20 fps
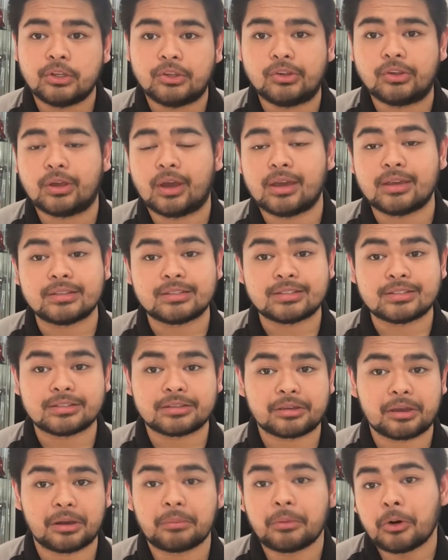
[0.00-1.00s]
you
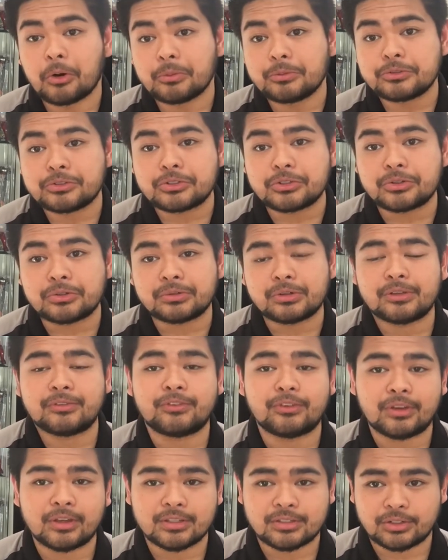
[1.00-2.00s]
guys come home soon if
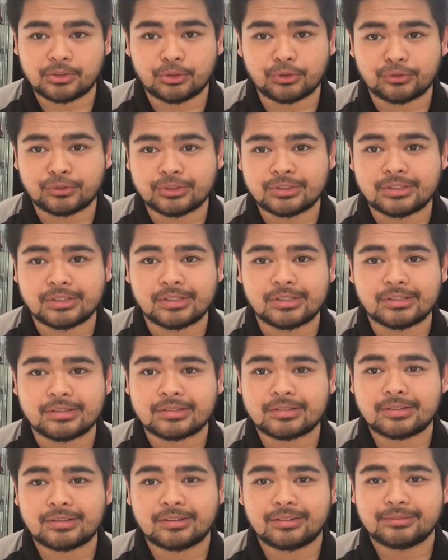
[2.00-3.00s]
you guys are
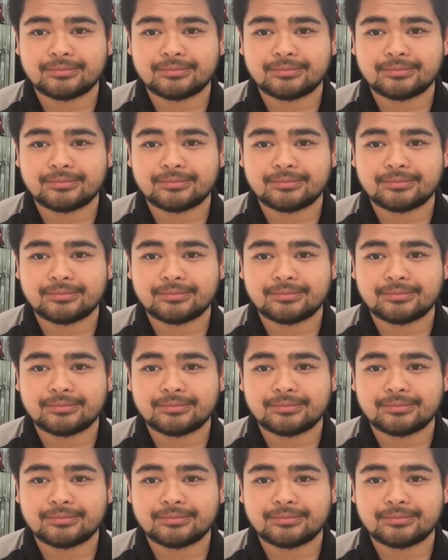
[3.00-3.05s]
overseas.